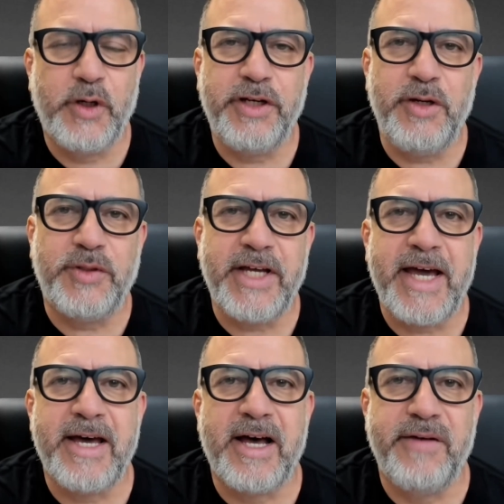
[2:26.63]
You could use the
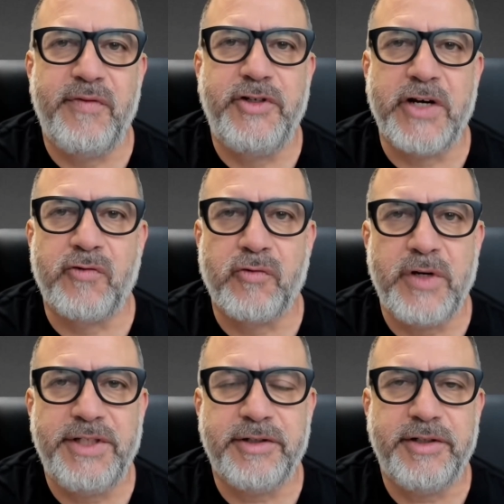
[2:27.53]
AI for general
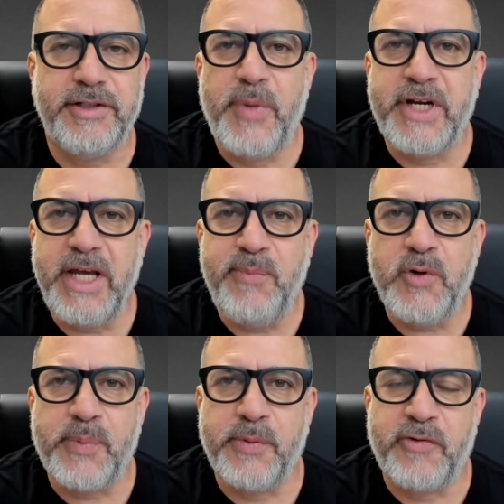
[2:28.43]
research, but keep
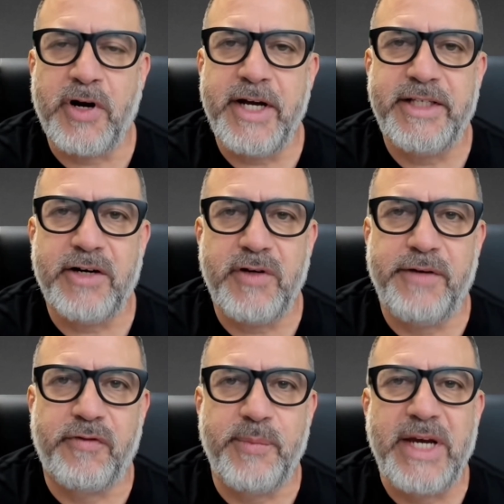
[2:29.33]
your proprietary
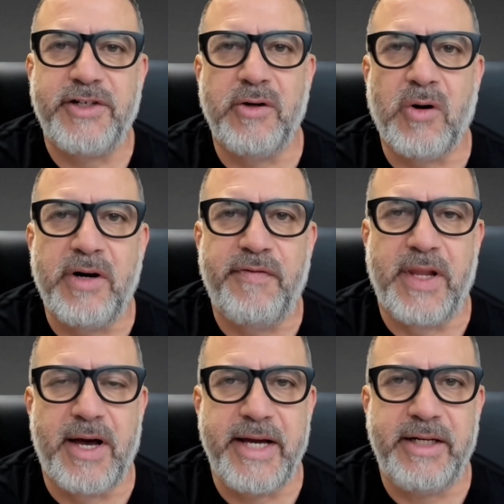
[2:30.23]
information
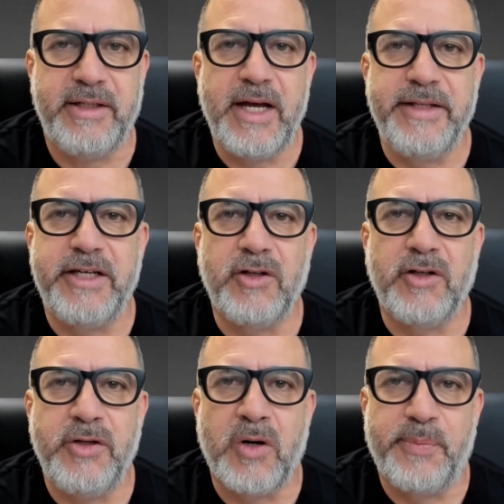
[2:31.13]
offline until you are